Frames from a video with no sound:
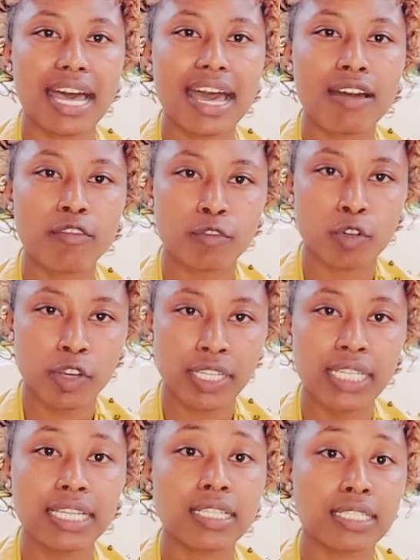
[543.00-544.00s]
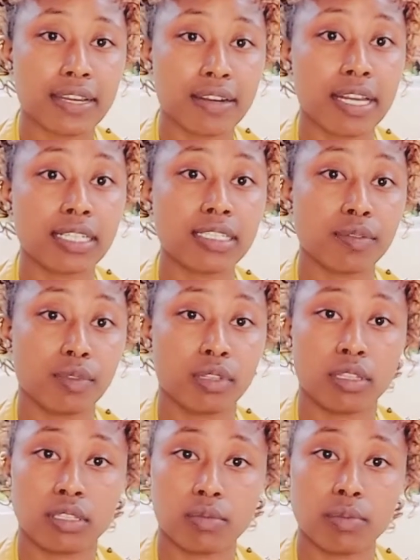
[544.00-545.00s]
avoid interacting with
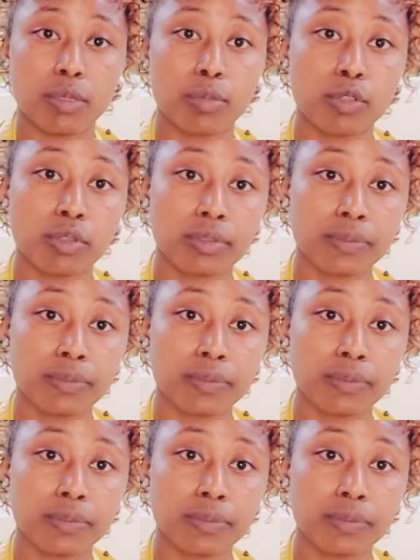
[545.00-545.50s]
these people.